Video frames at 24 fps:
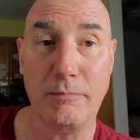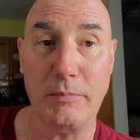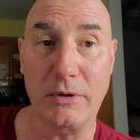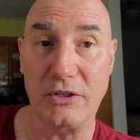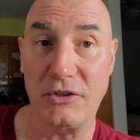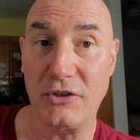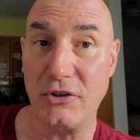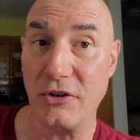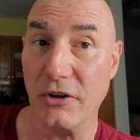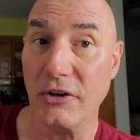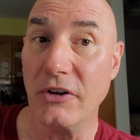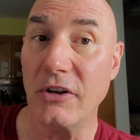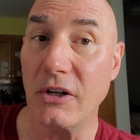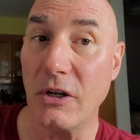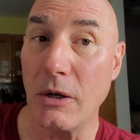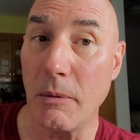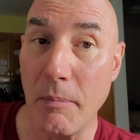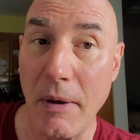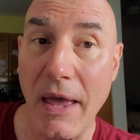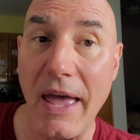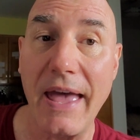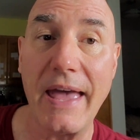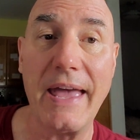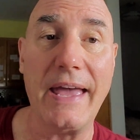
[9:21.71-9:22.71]
But you're going to
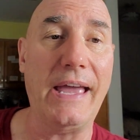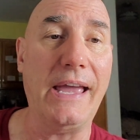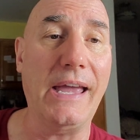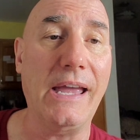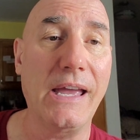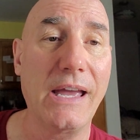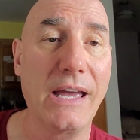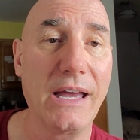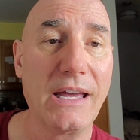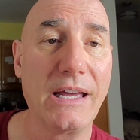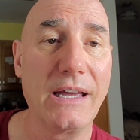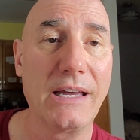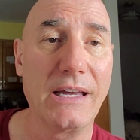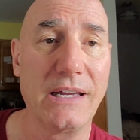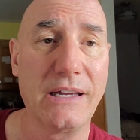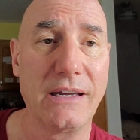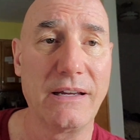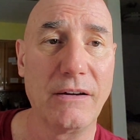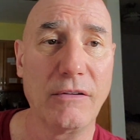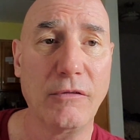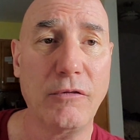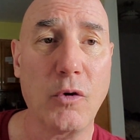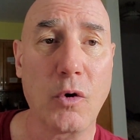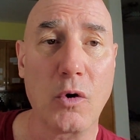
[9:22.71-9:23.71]
pay
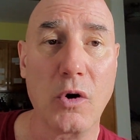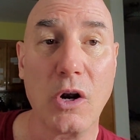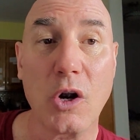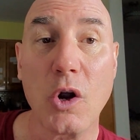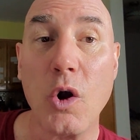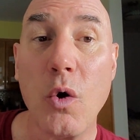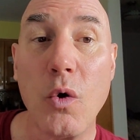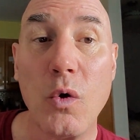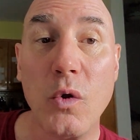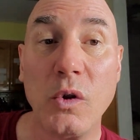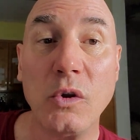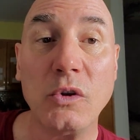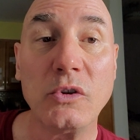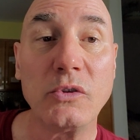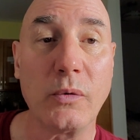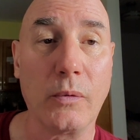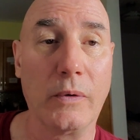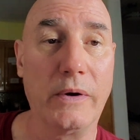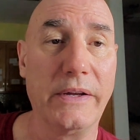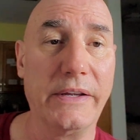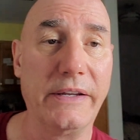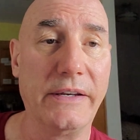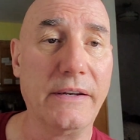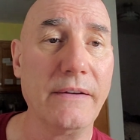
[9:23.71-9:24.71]
for a gold
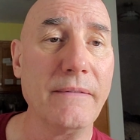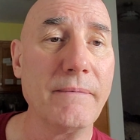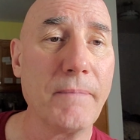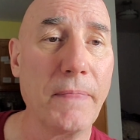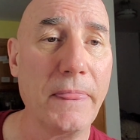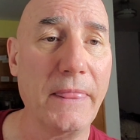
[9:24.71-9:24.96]
one,